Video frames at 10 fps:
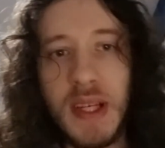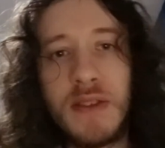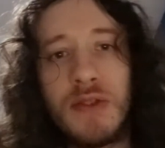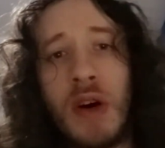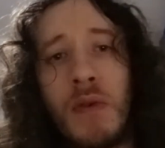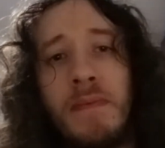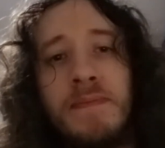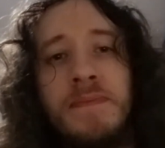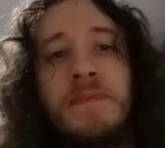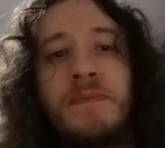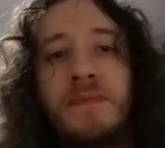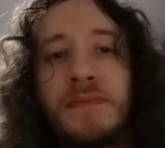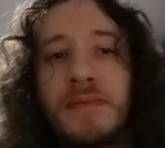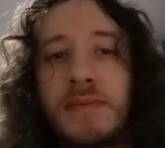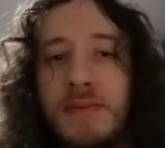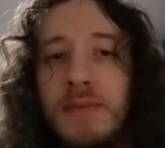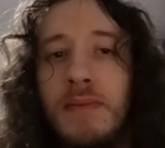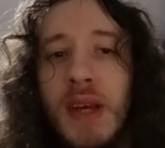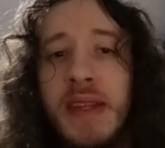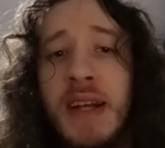So,
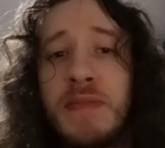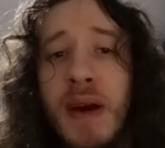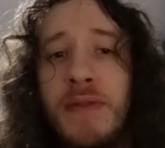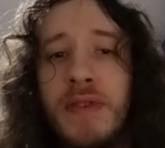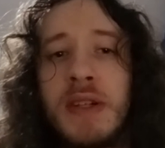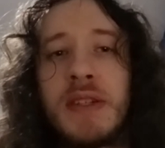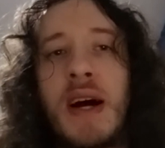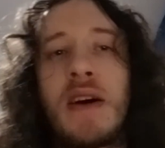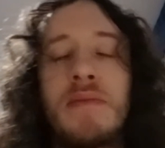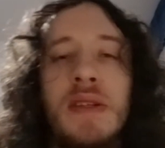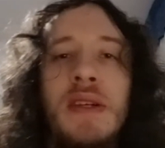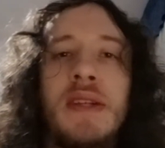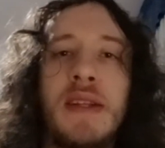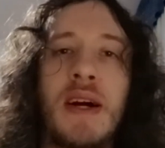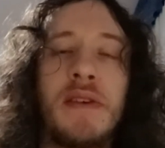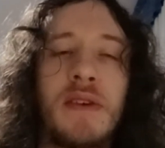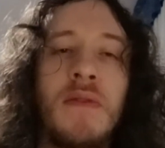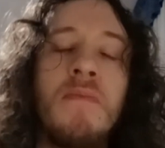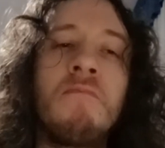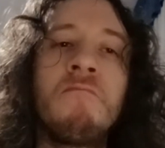that's my first argument in that article.
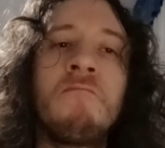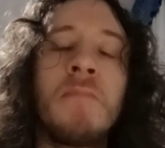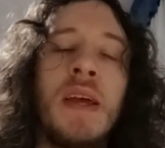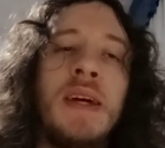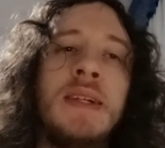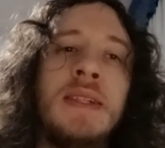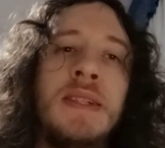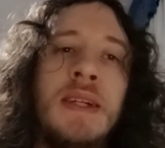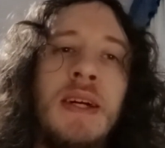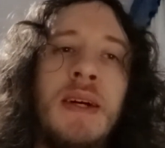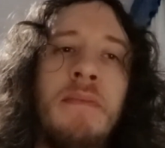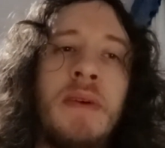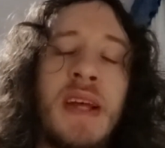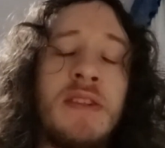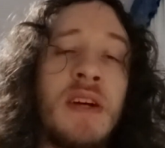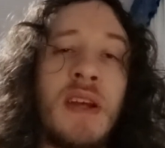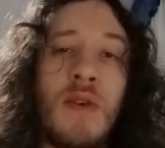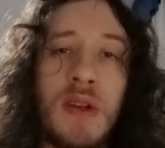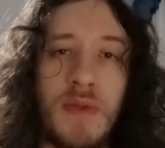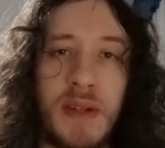But that's not the
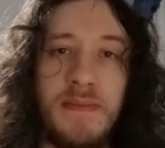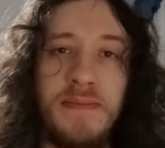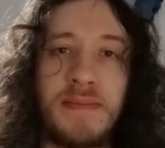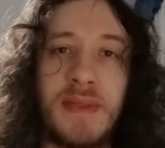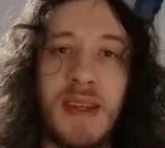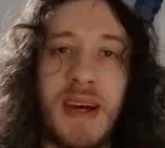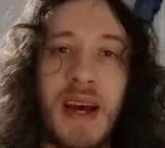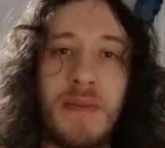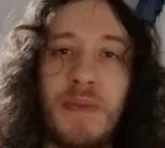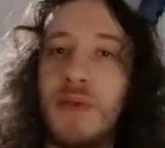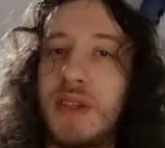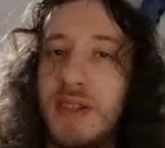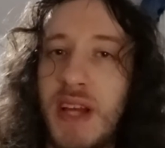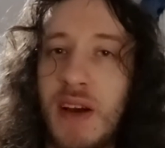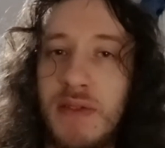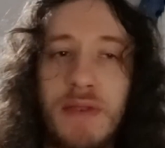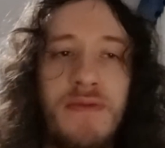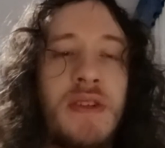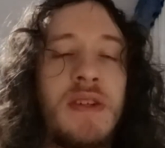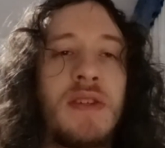only one. I propose a second
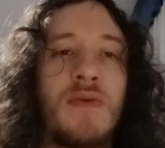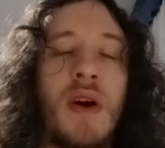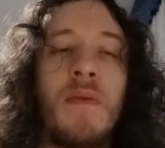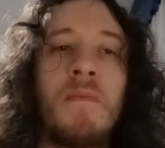defeater as well.